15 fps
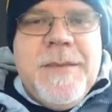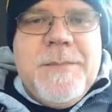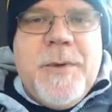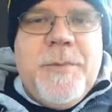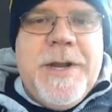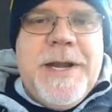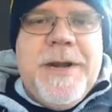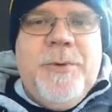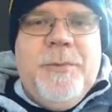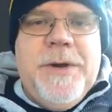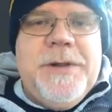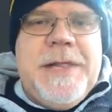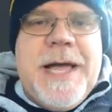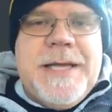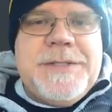But we need to
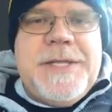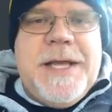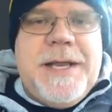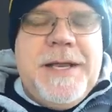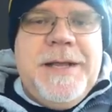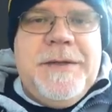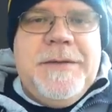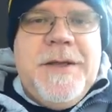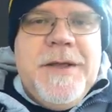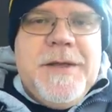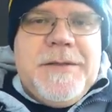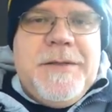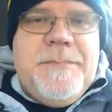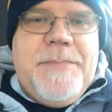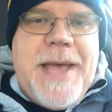realize that in
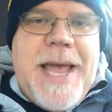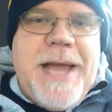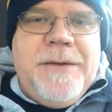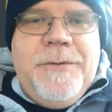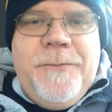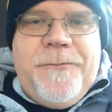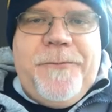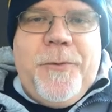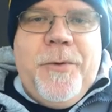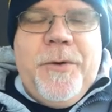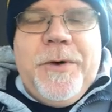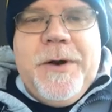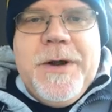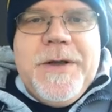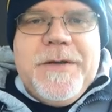the battle
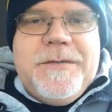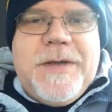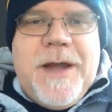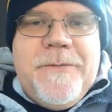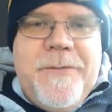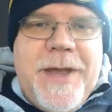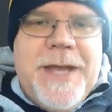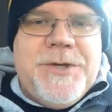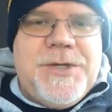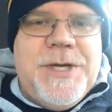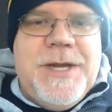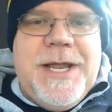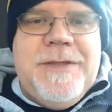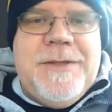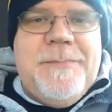for
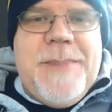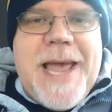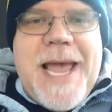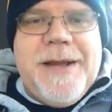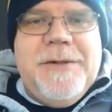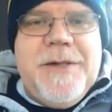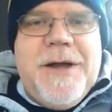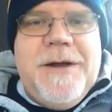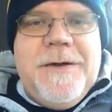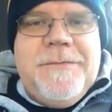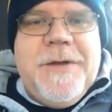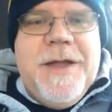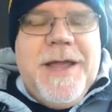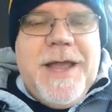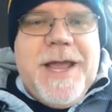salvation, in the battle
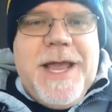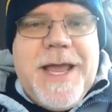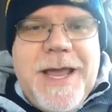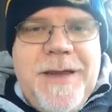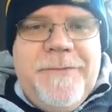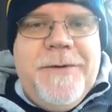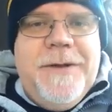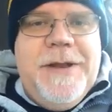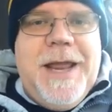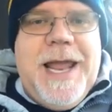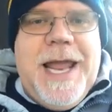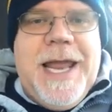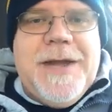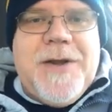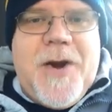of heaven
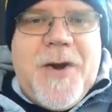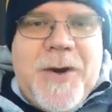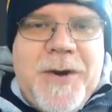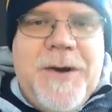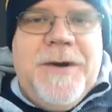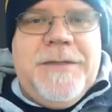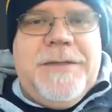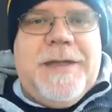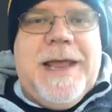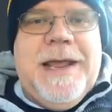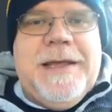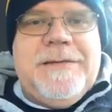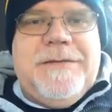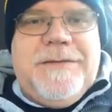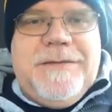and earth
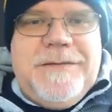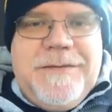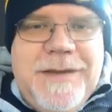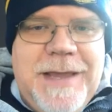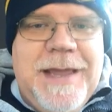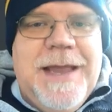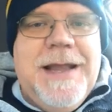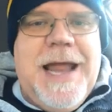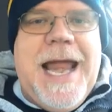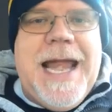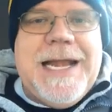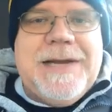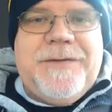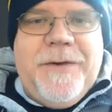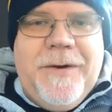and sin
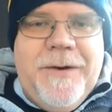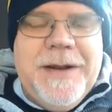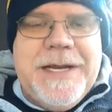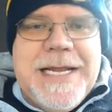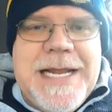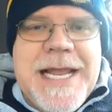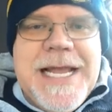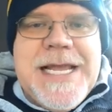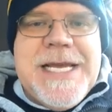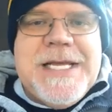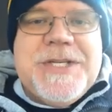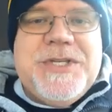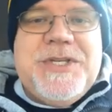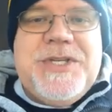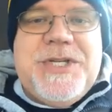and eternity,
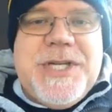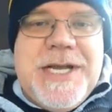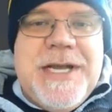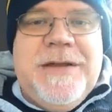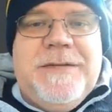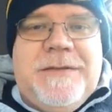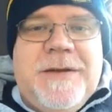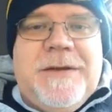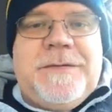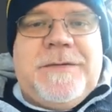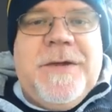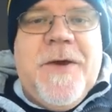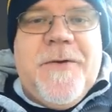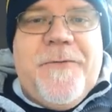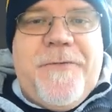
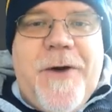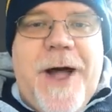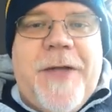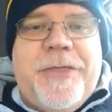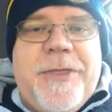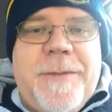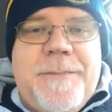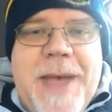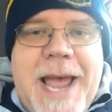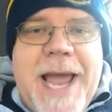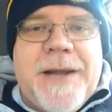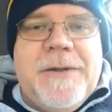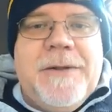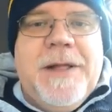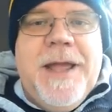Jesus fought the
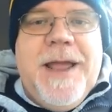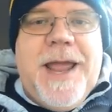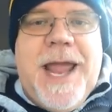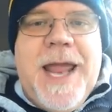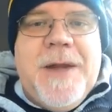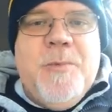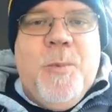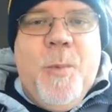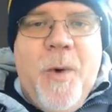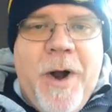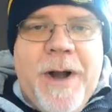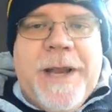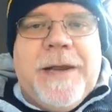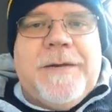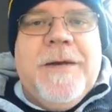battle and
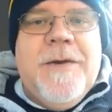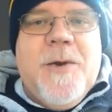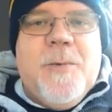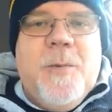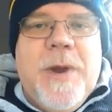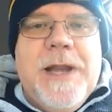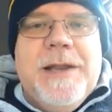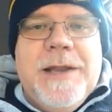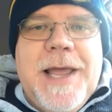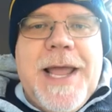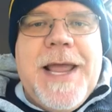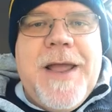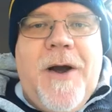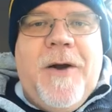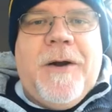won it. We
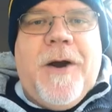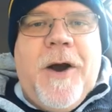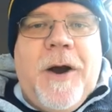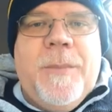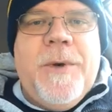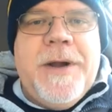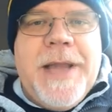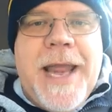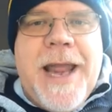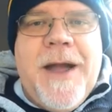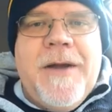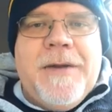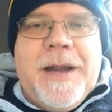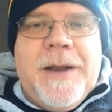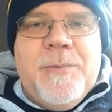lay our armor
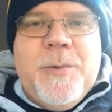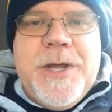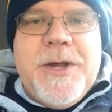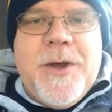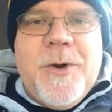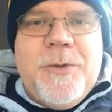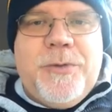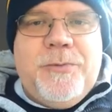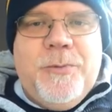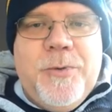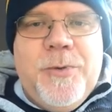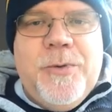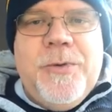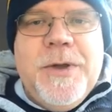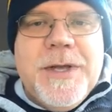down and we go
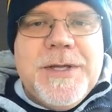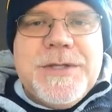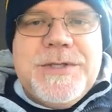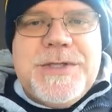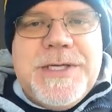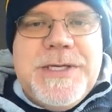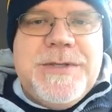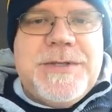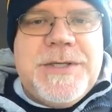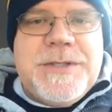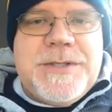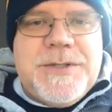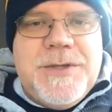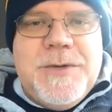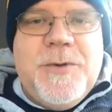through
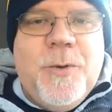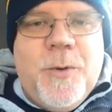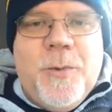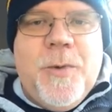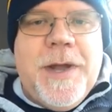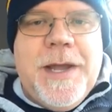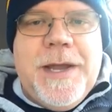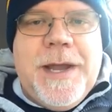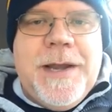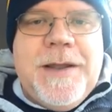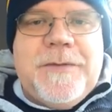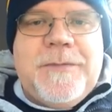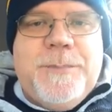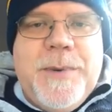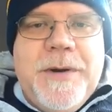Jesus, the doorway, and
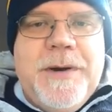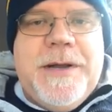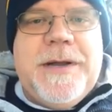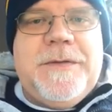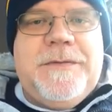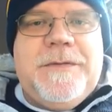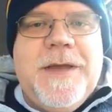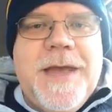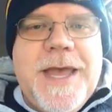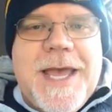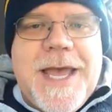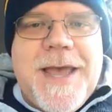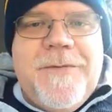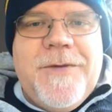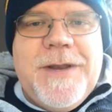experience
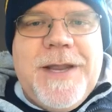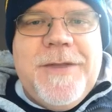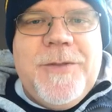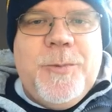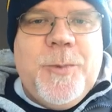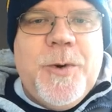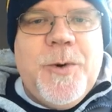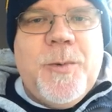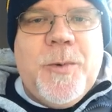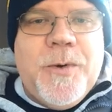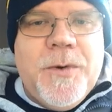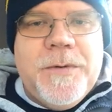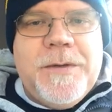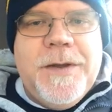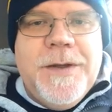heaven in the real
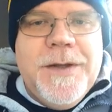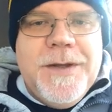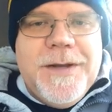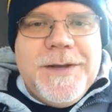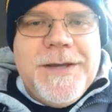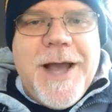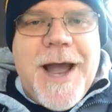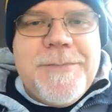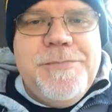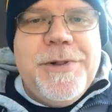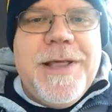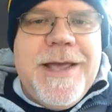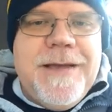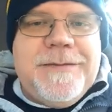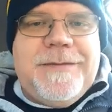world. God
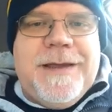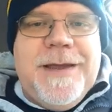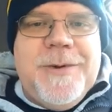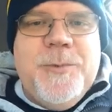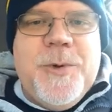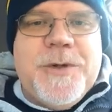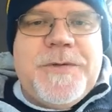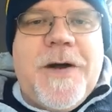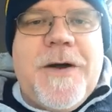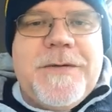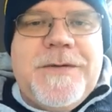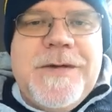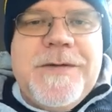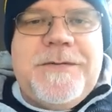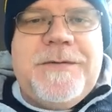bless, and we'll
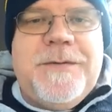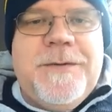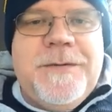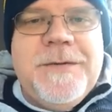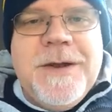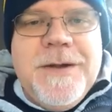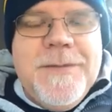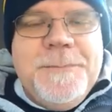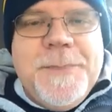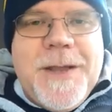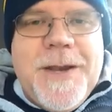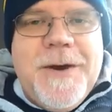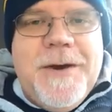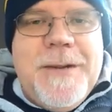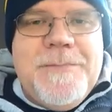talk to you soon
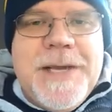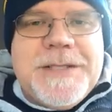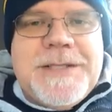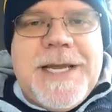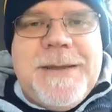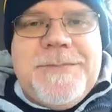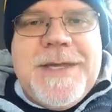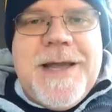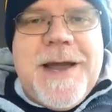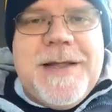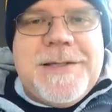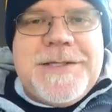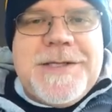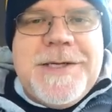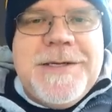here at Mixtape
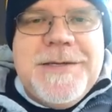Theology.